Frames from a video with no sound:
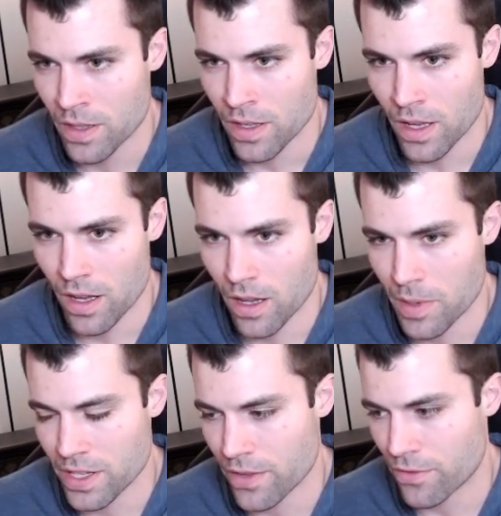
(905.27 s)

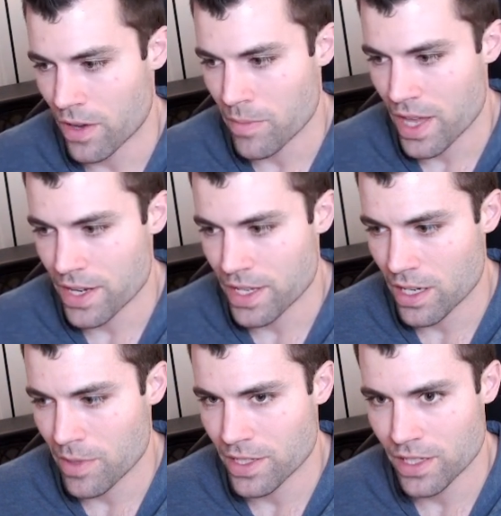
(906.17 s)
And then from that
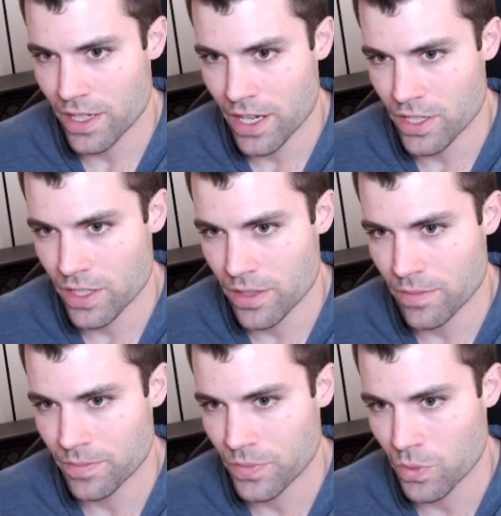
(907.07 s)
database
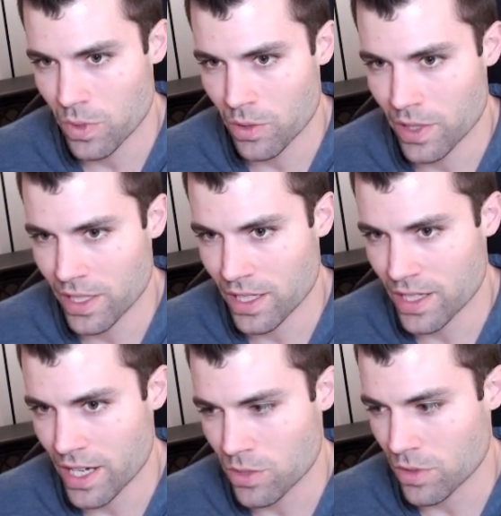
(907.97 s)
connection, we're going to get the
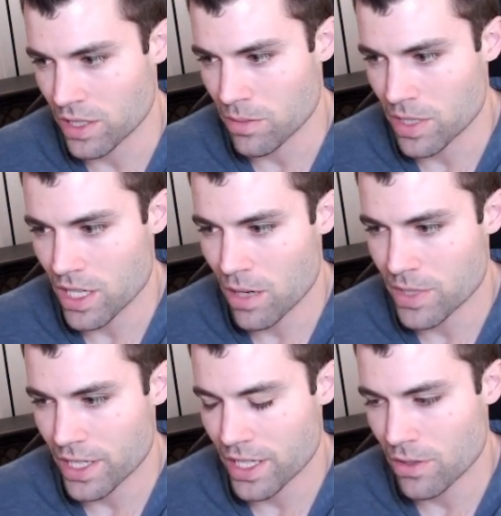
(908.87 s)
actual DB
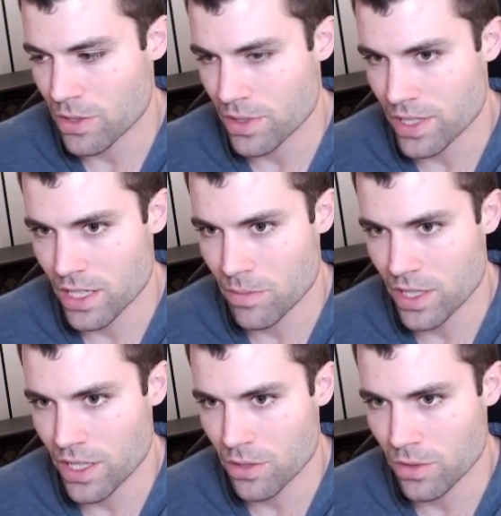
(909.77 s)
object out. So we'll say
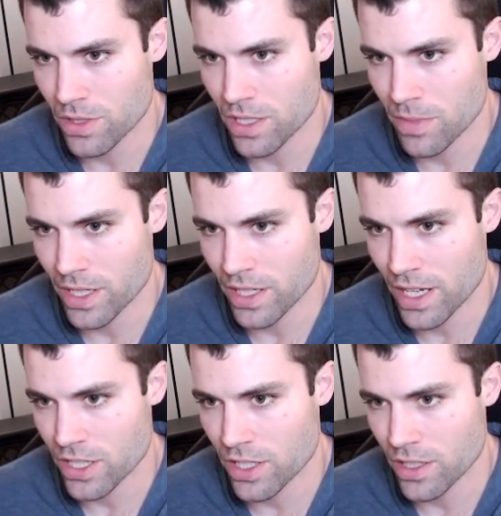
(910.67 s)
DB equals DB
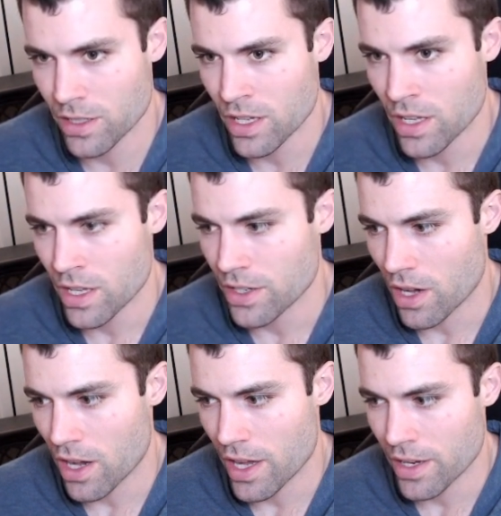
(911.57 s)
connection
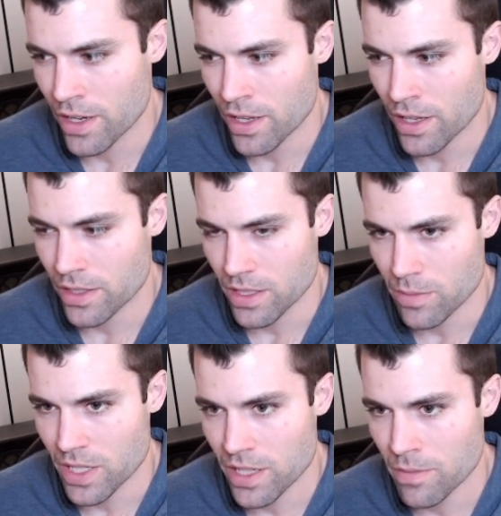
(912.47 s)
dot
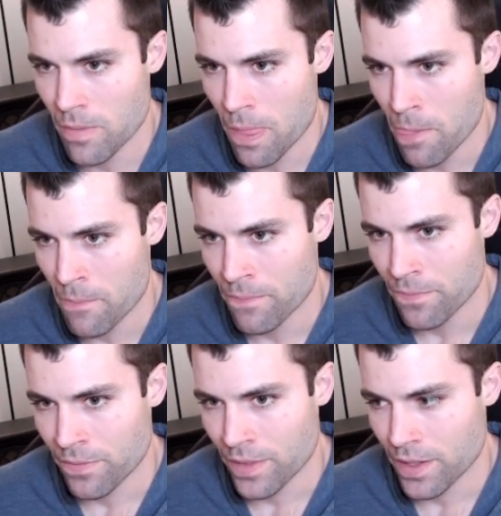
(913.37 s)
DB.
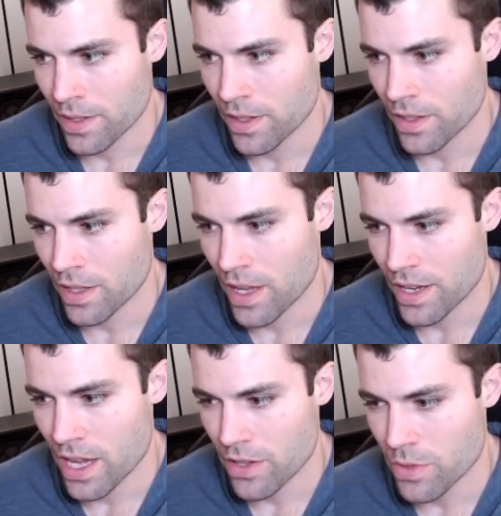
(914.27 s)
And
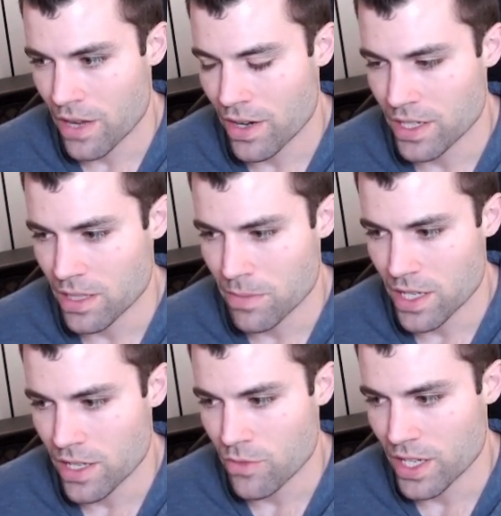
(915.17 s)
now that we have our
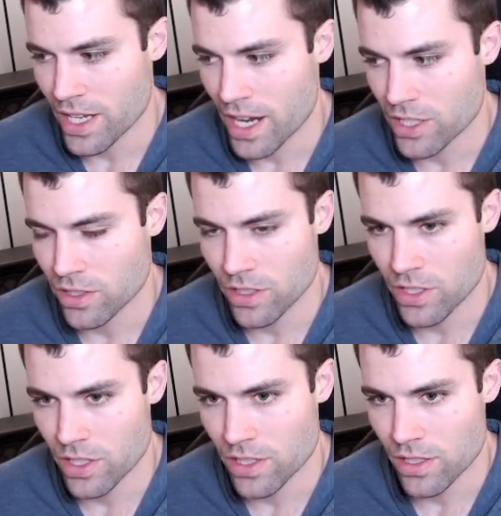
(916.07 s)
DB, we can actually
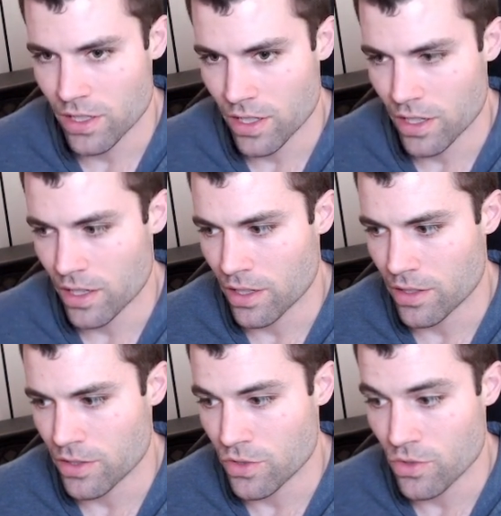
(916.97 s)
just
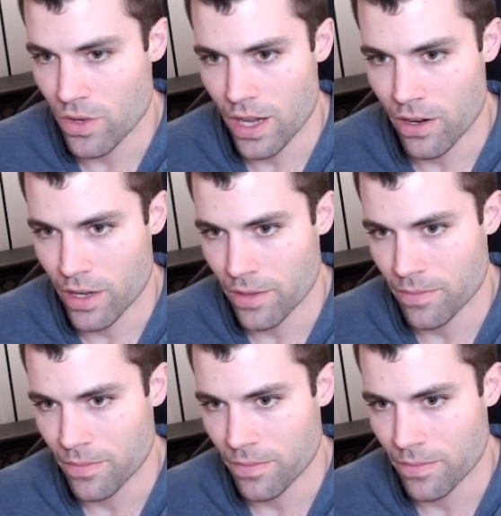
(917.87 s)
do our